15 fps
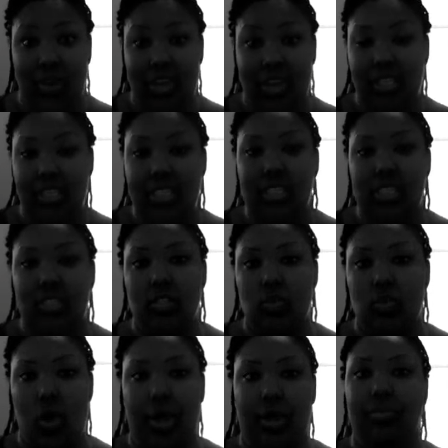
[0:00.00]
fakeness
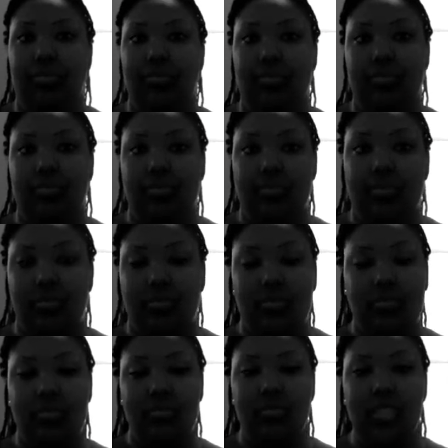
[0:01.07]
is one.
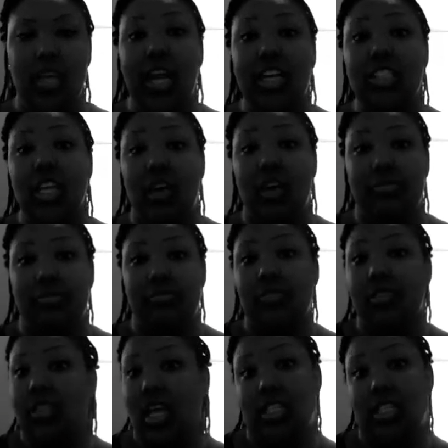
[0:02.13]
Actually, I have